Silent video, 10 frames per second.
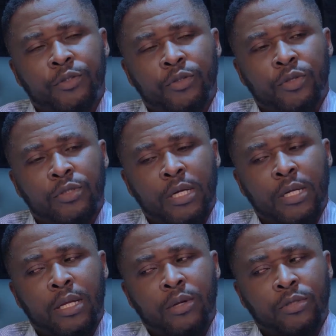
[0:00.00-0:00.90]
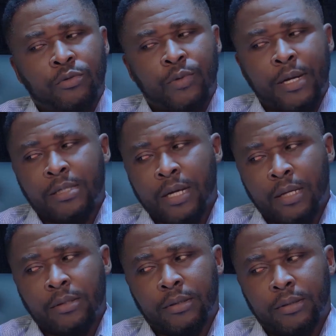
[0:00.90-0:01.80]
Do not allow the right
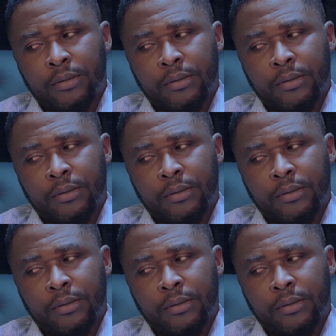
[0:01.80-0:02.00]
hand